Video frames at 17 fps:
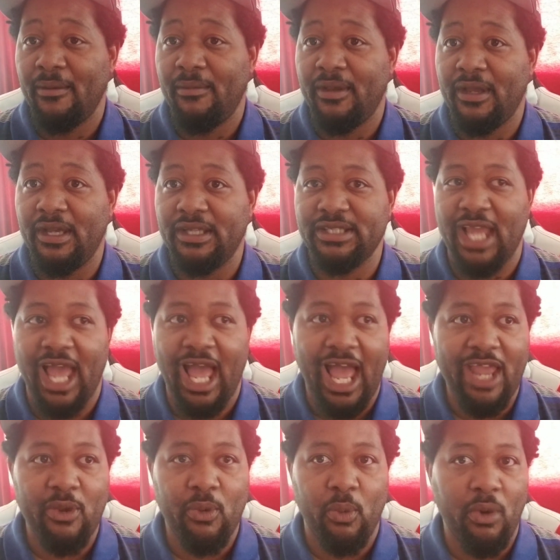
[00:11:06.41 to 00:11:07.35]
because
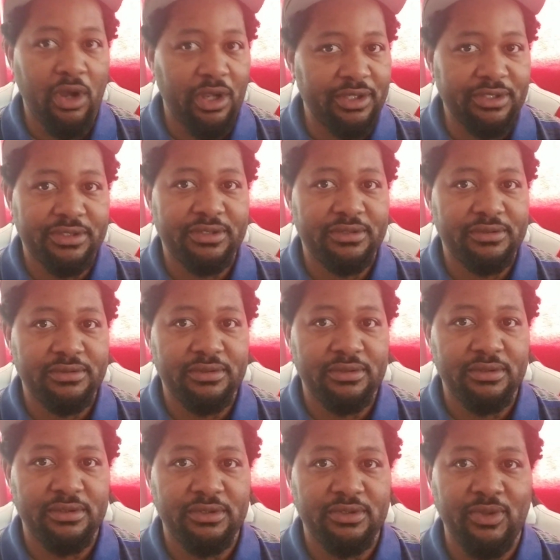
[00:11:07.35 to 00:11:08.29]
I want
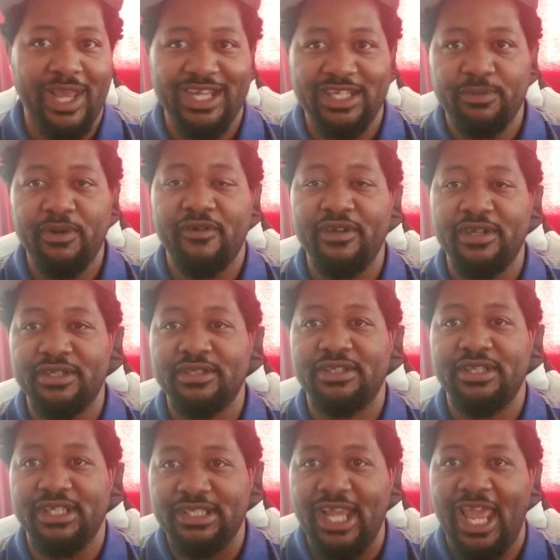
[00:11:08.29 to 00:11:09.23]
to experience
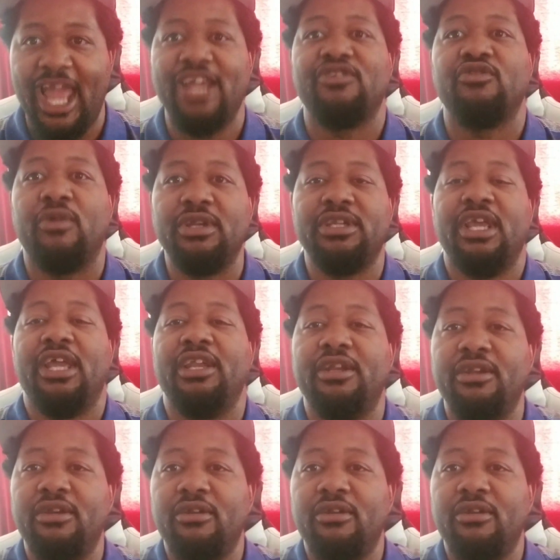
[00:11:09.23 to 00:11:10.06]
this Android 10